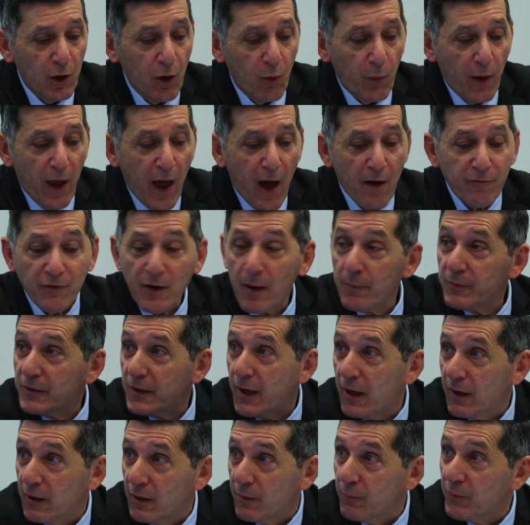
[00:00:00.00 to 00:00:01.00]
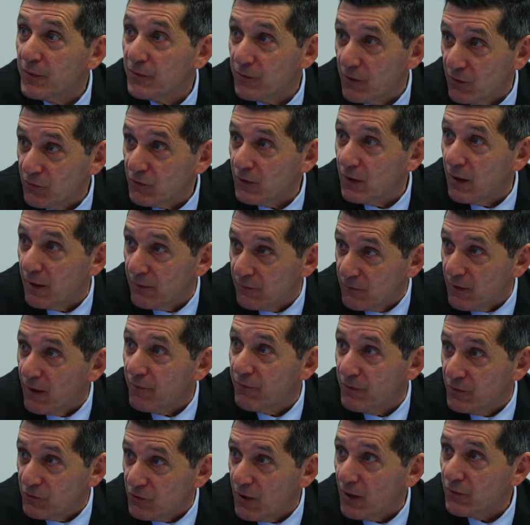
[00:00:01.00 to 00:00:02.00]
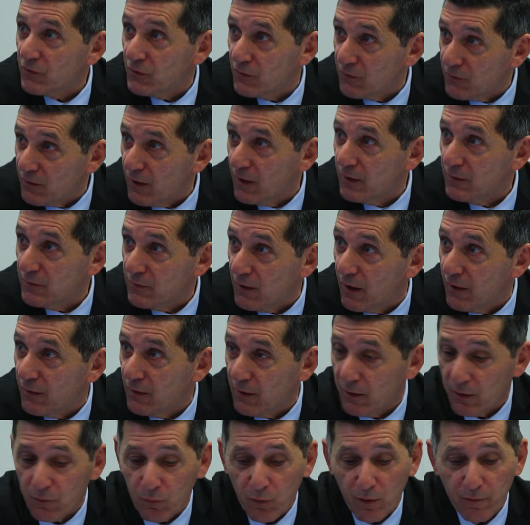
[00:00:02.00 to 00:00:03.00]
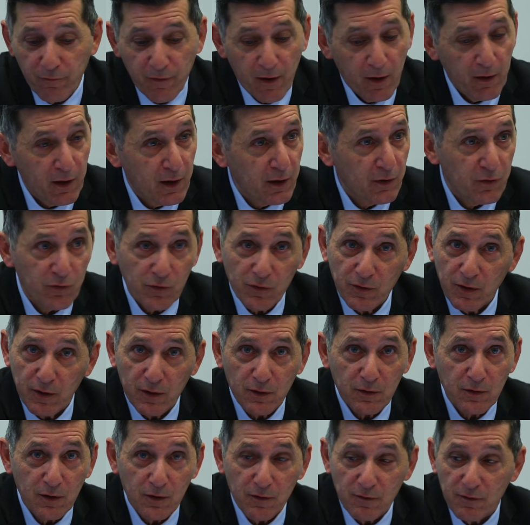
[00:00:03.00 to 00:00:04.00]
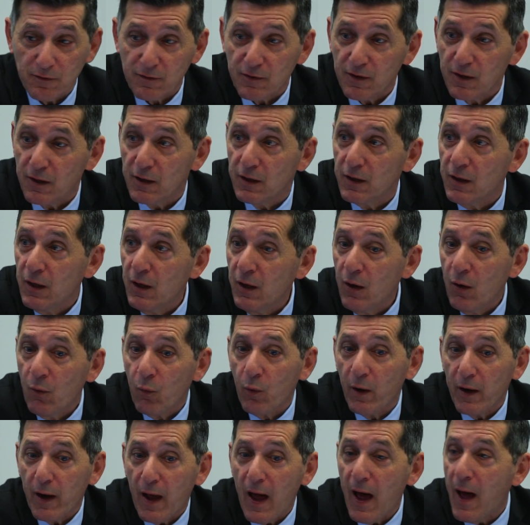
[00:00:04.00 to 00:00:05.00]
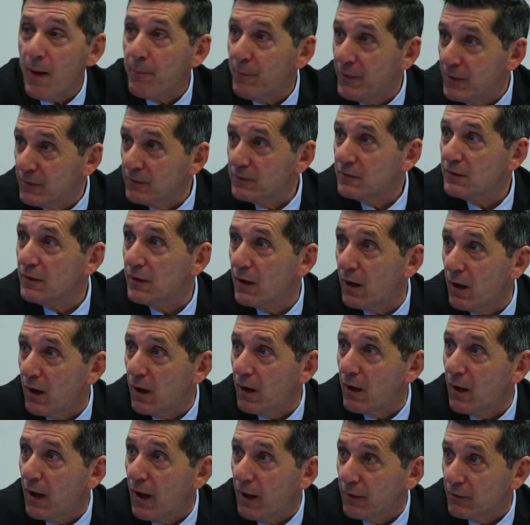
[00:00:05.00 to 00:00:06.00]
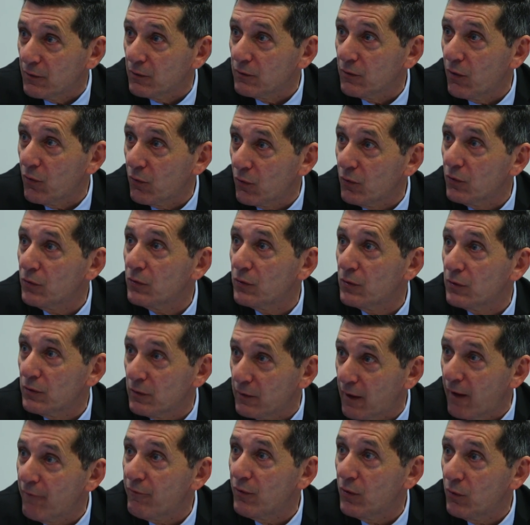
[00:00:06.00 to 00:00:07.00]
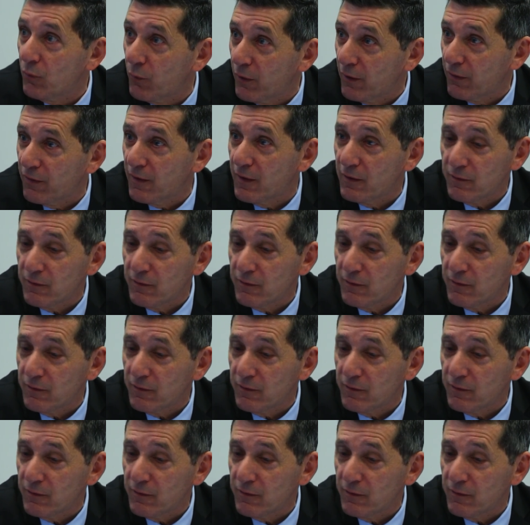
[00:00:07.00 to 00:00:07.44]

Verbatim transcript: You know, we have not taken a position on safe injection sites. I think we're very interested to see what happens uh, at the local level with